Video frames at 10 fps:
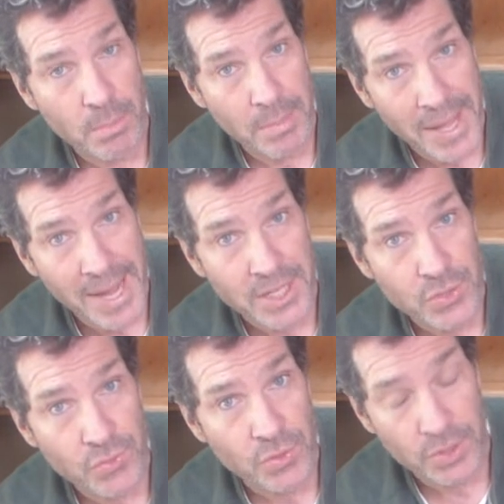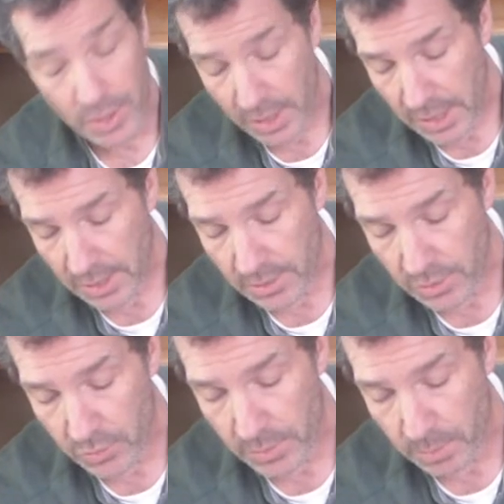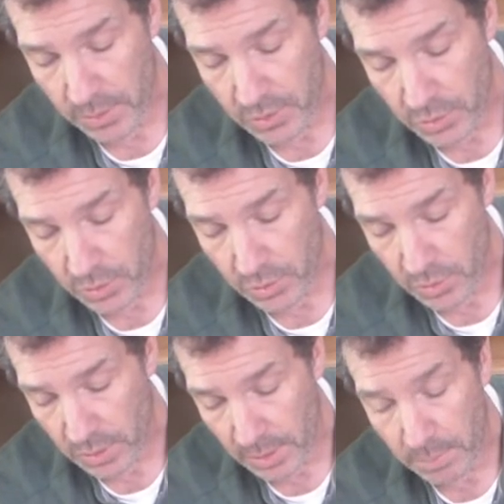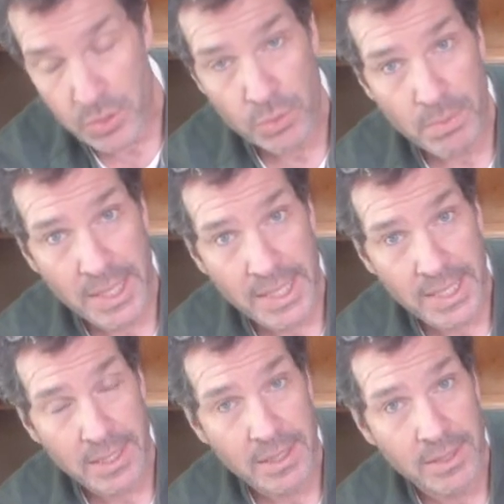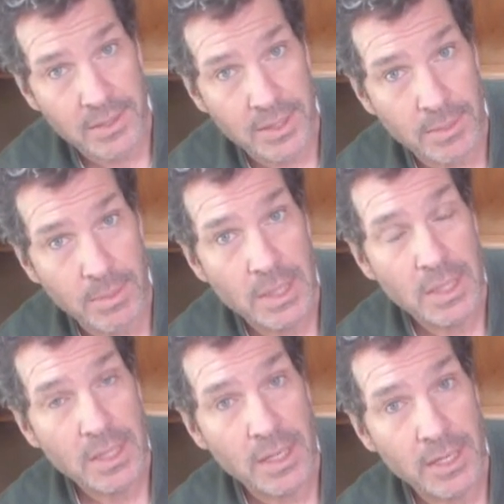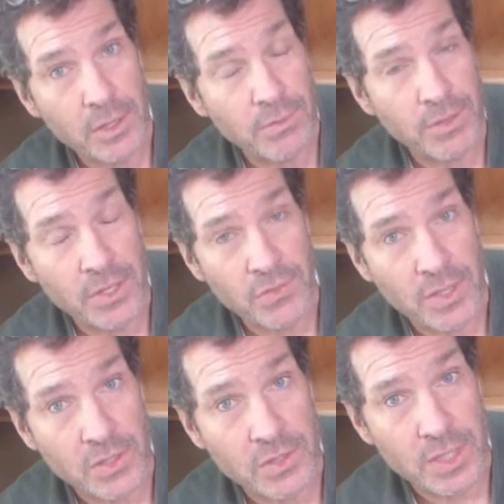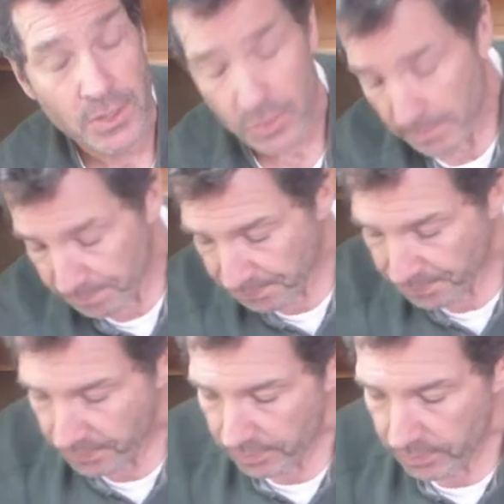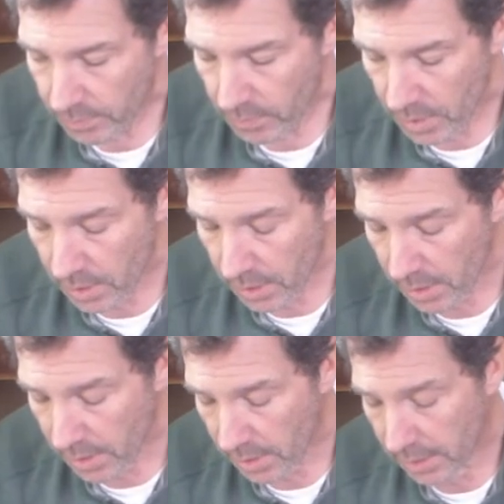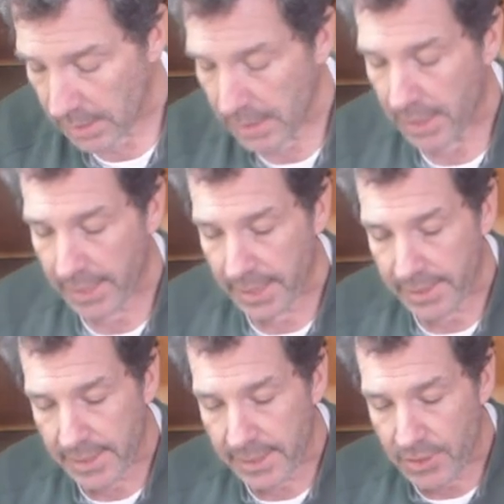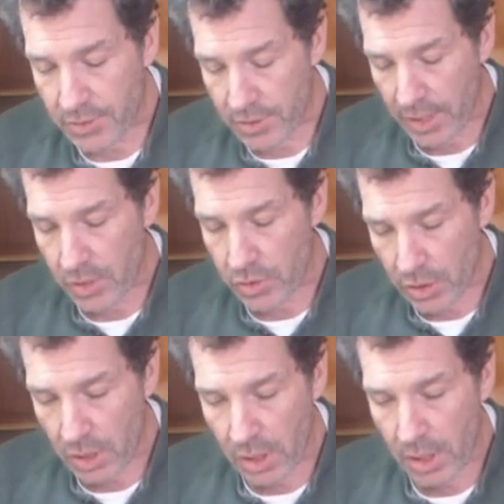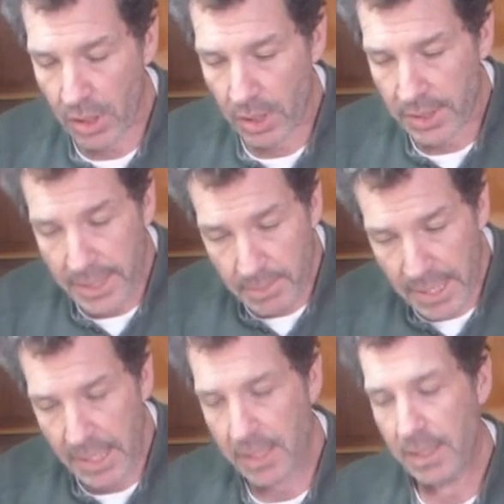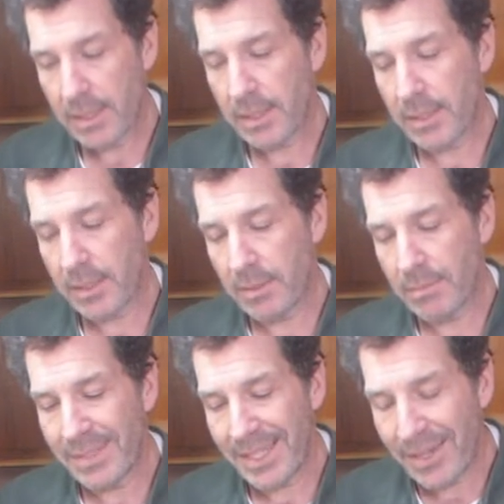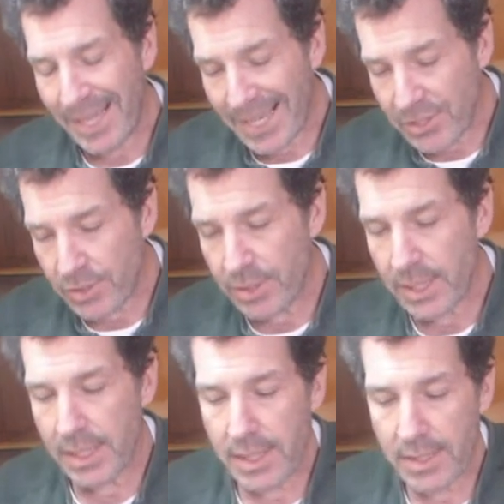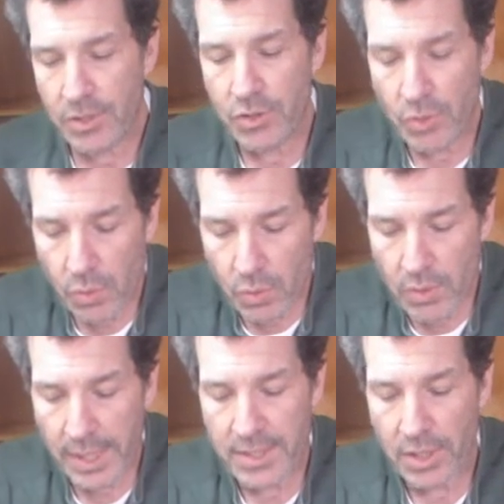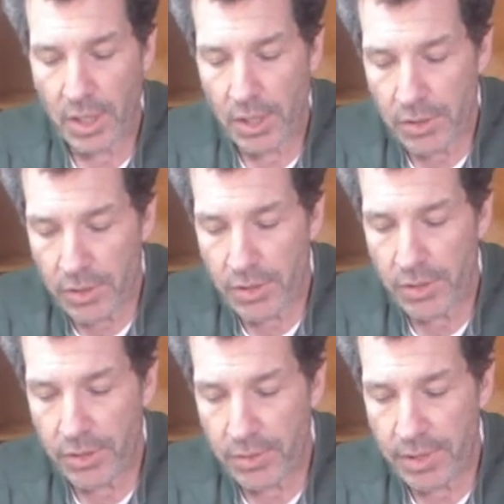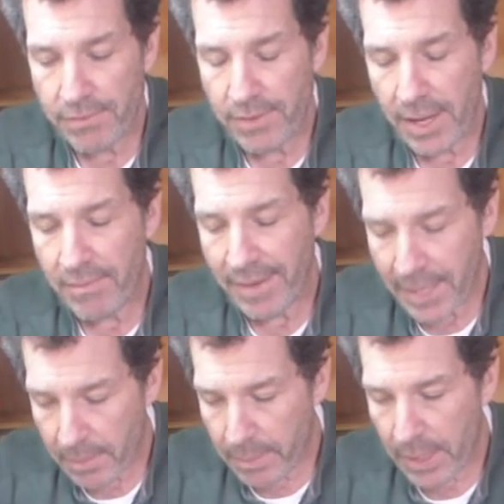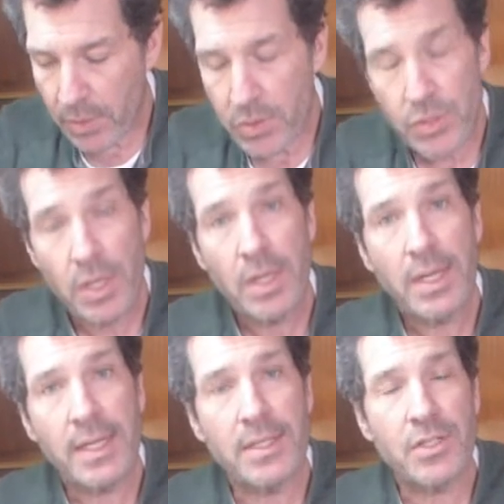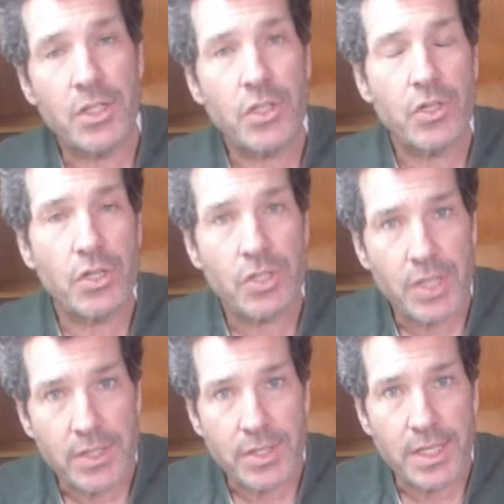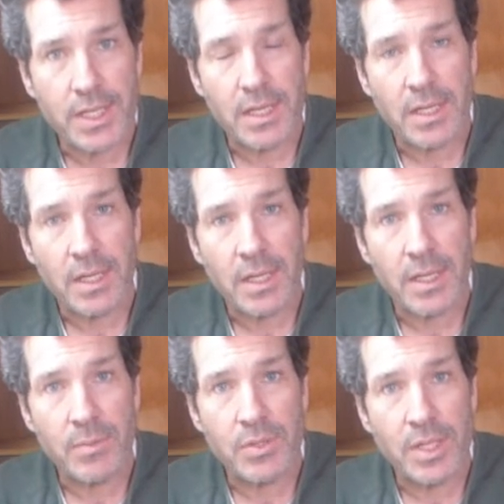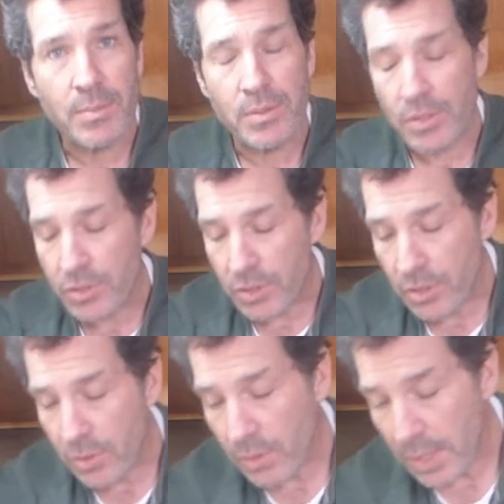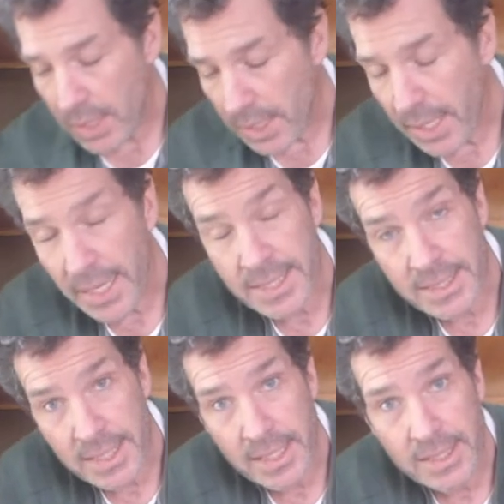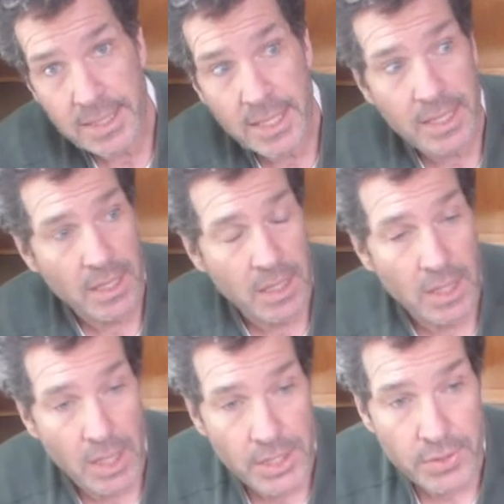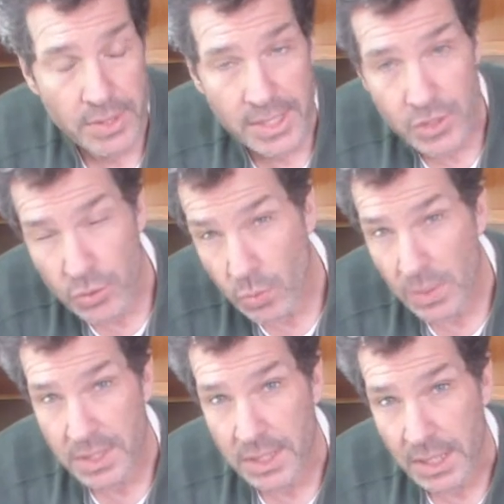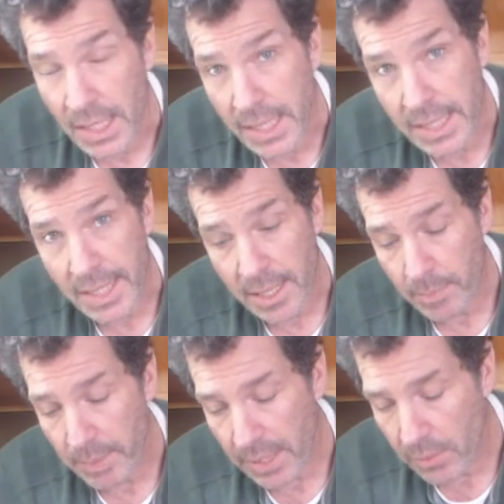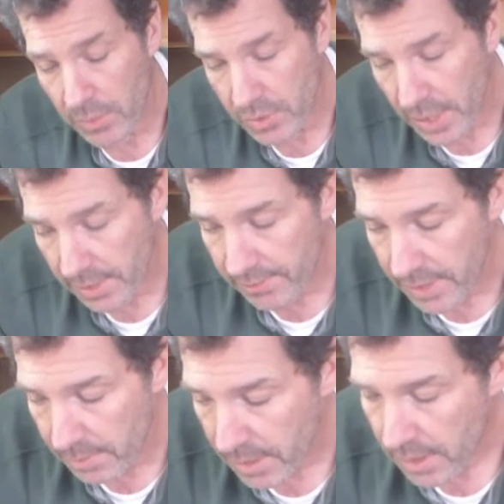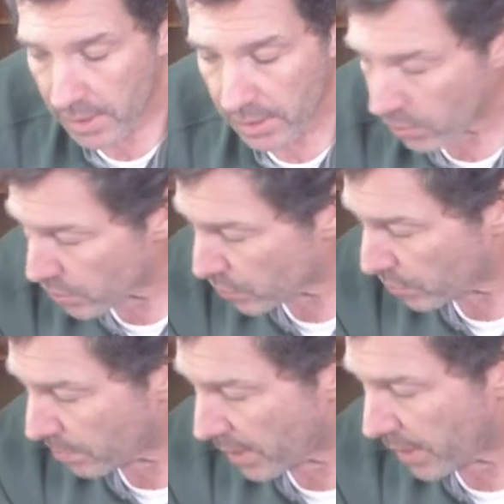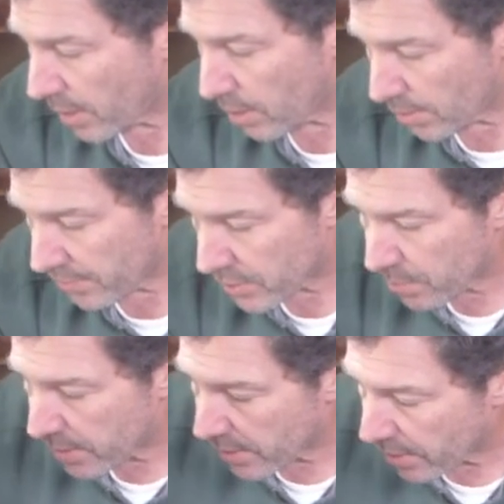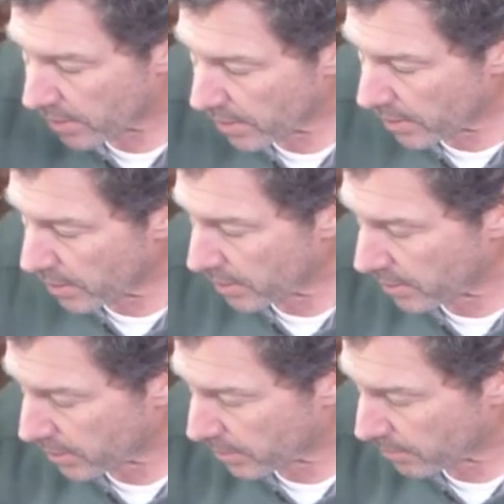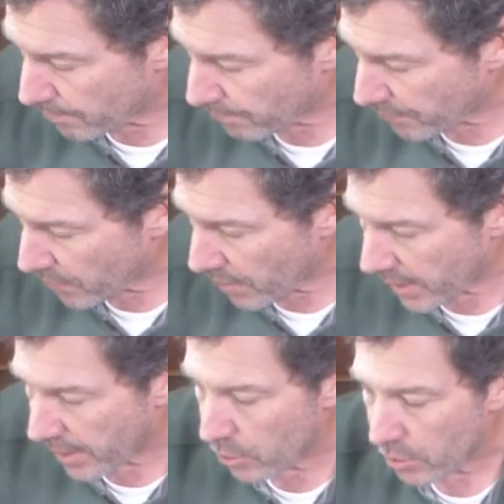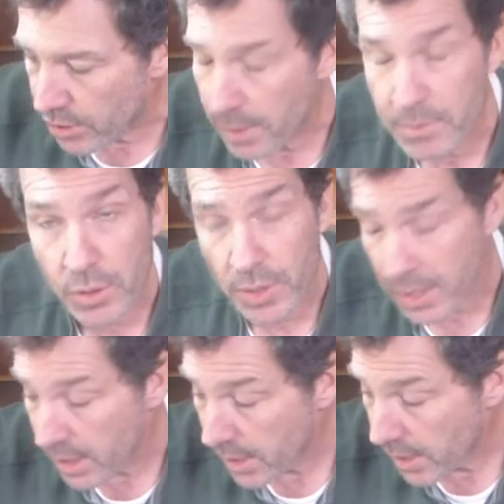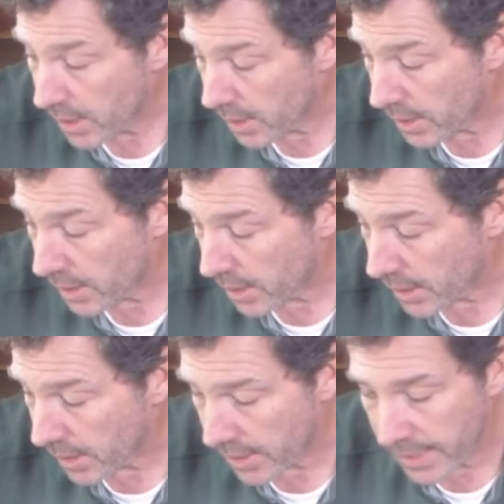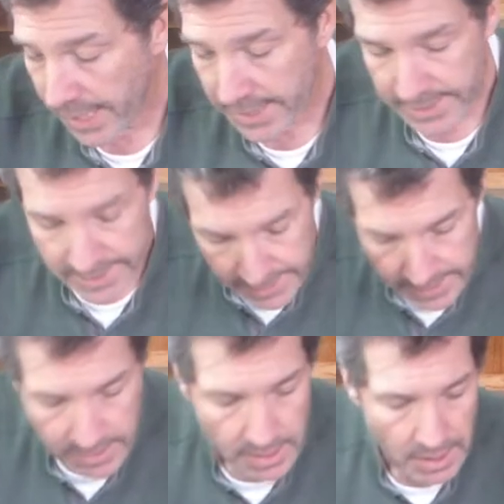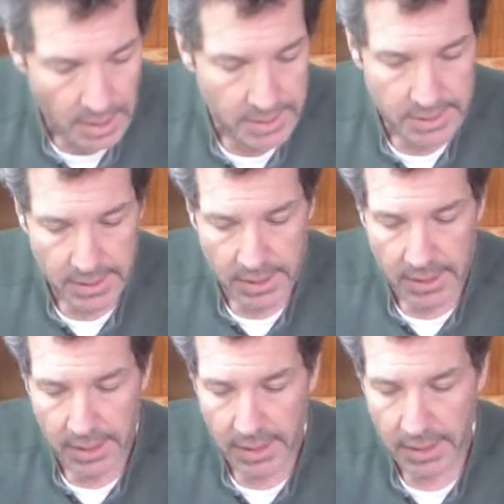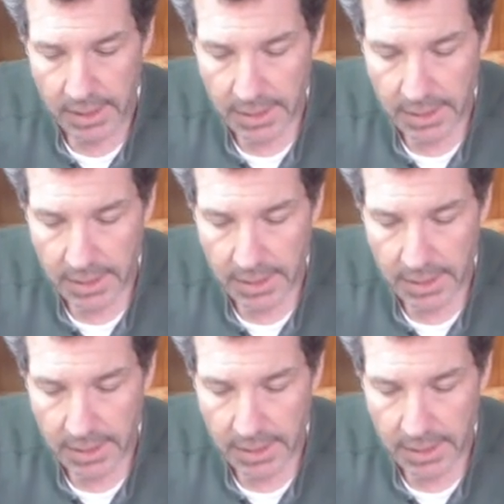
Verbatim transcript: max for the the 3.2 uh, prismatic lithium iron phosphate cells. Uh, I got these cells on eBay. Um, they're actually sold as 135 amp hours. In the discharge testing I was able to do, I did get 128 amp hours out of them. Of course, with my Hall effects meter um, that I hooked up to it, uh, that did not uh,